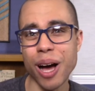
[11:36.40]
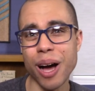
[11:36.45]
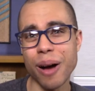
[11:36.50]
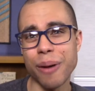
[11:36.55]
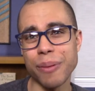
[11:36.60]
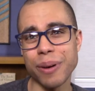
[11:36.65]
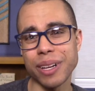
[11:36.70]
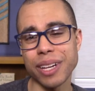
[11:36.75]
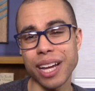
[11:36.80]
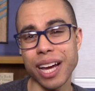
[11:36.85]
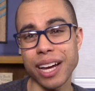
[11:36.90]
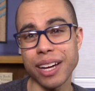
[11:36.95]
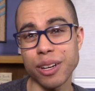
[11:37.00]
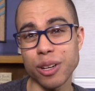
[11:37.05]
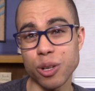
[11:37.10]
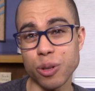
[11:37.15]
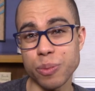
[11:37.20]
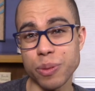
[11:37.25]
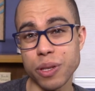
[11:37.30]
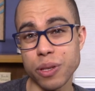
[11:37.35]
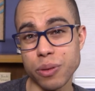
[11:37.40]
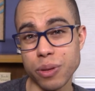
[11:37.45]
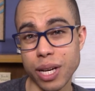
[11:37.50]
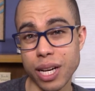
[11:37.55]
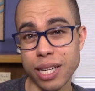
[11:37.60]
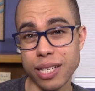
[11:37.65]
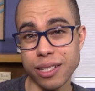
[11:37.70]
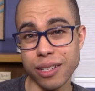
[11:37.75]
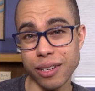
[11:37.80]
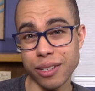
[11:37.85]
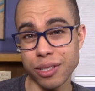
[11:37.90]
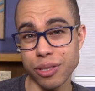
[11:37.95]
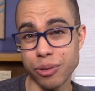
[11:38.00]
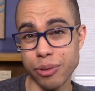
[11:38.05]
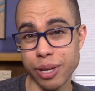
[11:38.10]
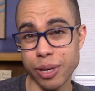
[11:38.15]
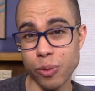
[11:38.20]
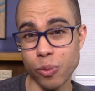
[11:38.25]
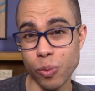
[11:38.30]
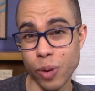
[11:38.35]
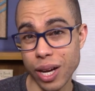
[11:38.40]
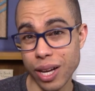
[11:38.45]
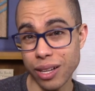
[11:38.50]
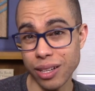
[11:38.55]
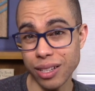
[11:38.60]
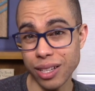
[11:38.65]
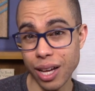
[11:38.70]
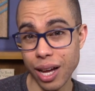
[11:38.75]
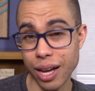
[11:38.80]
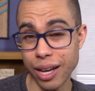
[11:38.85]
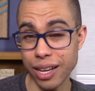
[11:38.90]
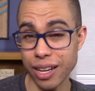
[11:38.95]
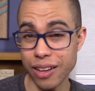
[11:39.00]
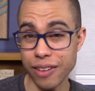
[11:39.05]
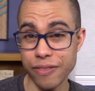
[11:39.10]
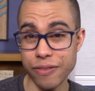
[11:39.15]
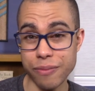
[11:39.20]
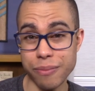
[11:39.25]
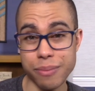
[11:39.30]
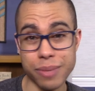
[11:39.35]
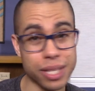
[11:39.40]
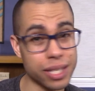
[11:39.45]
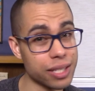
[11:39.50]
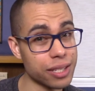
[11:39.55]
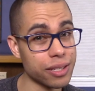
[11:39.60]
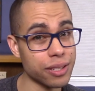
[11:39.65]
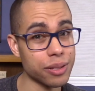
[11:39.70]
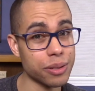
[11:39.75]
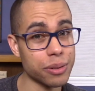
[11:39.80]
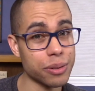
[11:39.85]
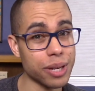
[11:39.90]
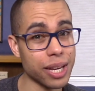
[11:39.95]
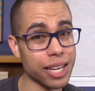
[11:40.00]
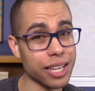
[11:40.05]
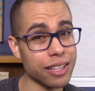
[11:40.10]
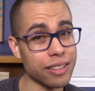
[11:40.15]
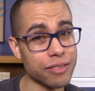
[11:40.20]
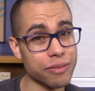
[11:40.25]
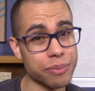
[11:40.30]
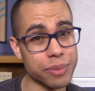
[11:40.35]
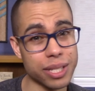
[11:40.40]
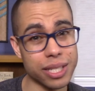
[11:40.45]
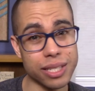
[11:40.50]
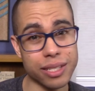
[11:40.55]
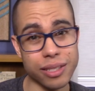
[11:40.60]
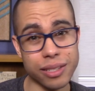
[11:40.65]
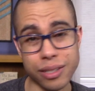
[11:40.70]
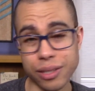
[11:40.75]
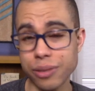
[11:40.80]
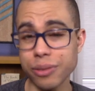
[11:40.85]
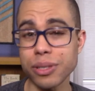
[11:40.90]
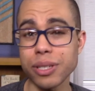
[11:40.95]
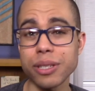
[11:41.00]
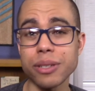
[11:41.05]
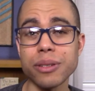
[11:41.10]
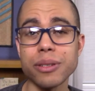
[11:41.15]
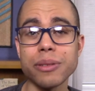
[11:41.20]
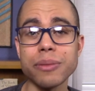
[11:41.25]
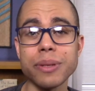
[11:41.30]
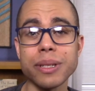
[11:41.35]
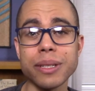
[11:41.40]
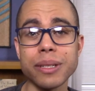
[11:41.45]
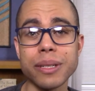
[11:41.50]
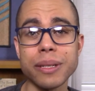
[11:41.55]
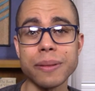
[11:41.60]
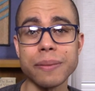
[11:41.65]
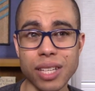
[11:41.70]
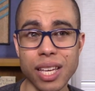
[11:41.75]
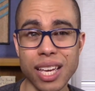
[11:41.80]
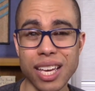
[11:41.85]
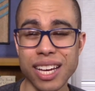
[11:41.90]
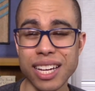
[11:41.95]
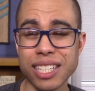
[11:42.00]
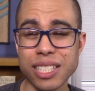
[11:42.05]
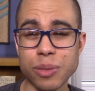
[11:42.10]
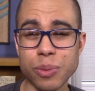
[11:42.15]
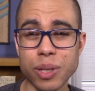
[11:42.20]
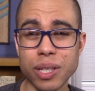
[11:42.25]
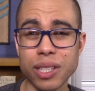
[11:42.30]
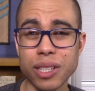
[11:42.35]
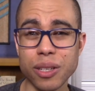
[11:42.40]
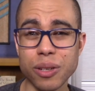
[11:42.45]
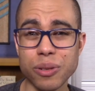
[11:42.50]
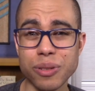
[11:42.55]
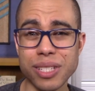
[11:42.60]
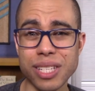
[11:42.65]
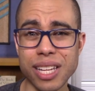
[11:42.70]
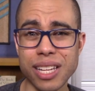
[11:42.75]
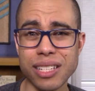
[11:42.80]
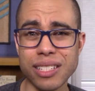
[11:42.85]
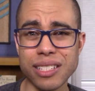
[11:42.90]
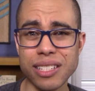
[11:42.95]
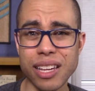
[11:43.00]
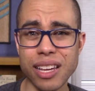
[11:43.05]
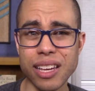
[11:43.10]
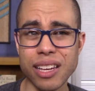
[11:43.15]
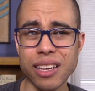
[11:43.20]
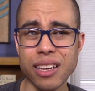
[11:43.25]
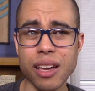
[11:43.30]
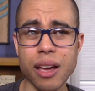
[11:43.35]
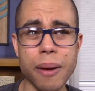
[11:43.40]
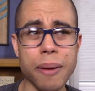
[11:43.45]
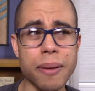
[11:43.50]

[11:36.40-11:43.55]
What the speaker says: But I hope you guys are doing well. I have missed you. I have missed YouTube. I just want to close and say,